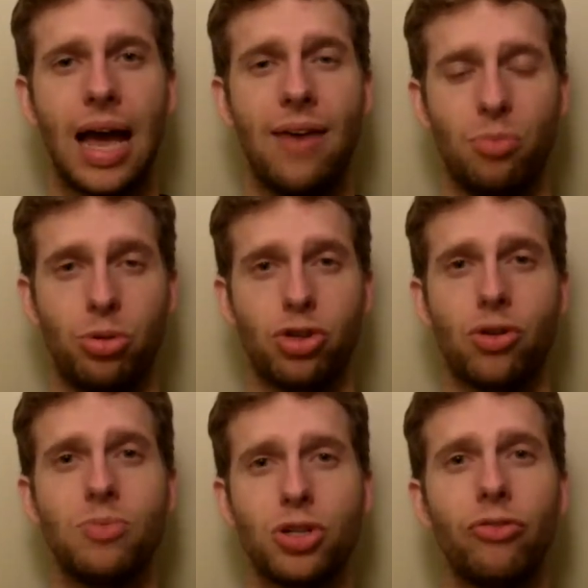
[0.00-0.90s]
I have a
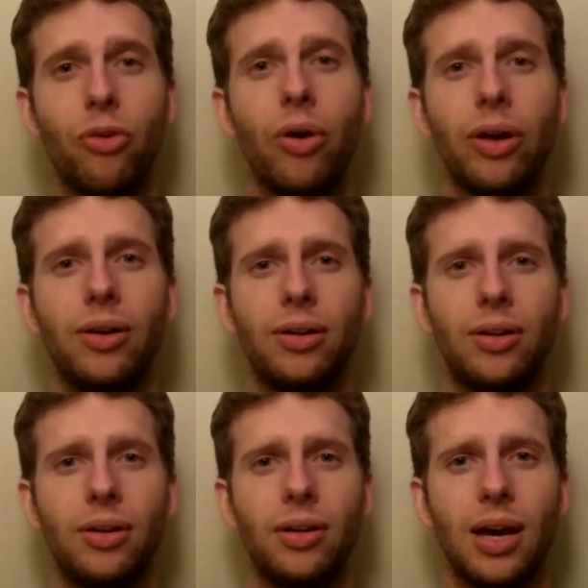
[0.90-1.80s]
prescription for it.
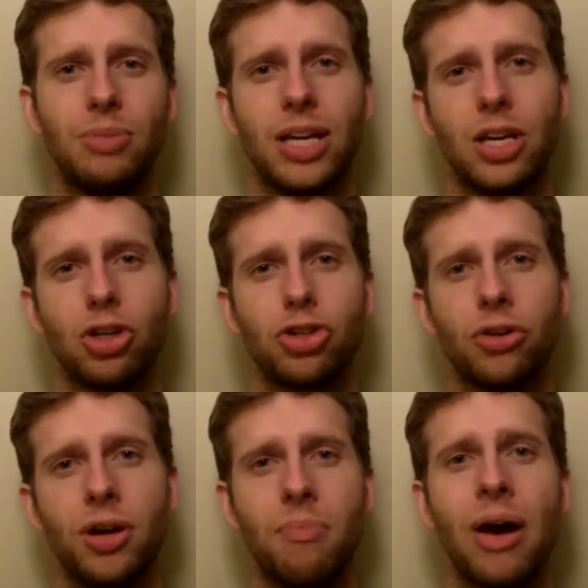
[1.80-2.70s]
I'm taking a
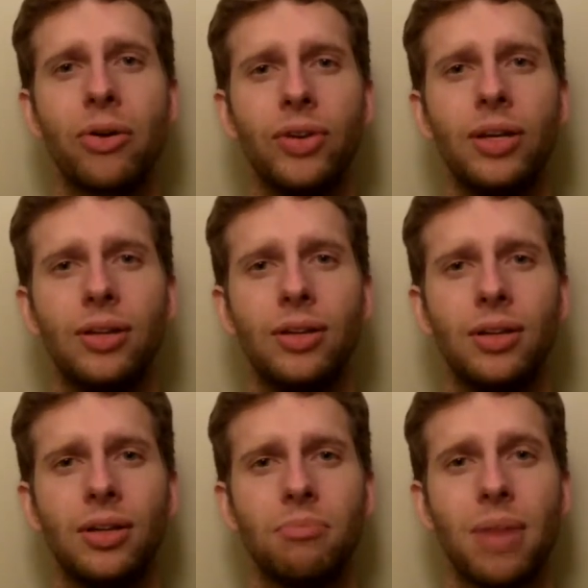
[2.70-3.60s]
certain amount of it.
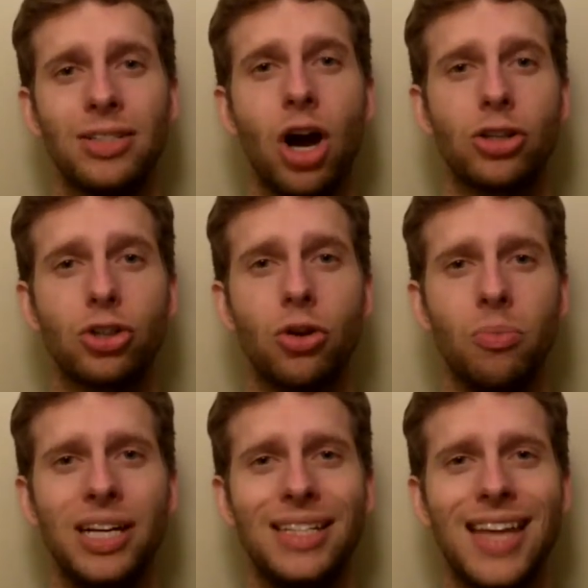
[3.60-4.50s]
My doctor
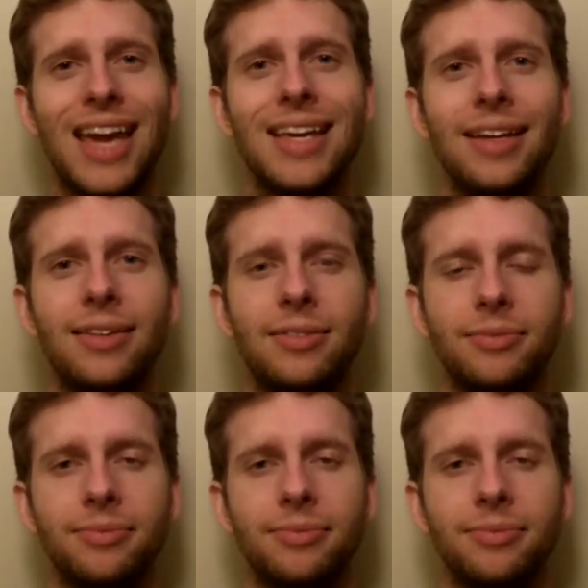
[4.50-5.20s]
told me to take it.